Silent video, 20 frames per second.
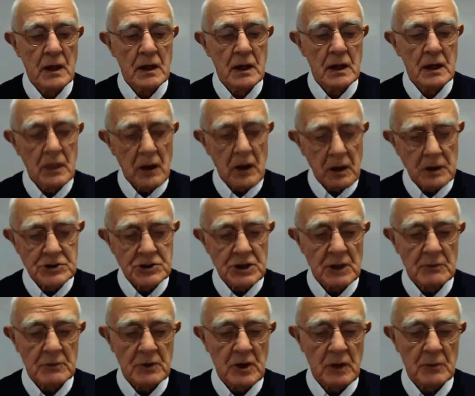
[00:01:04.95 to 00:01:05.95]
In long
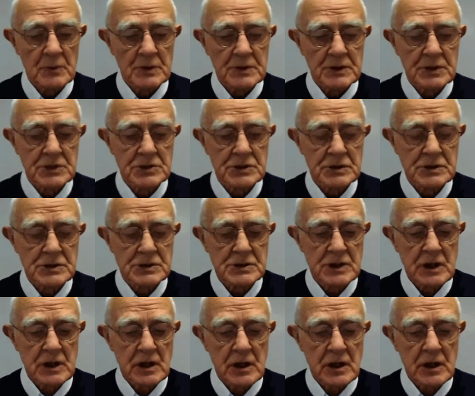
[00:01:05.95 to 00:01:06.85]
jump competitions,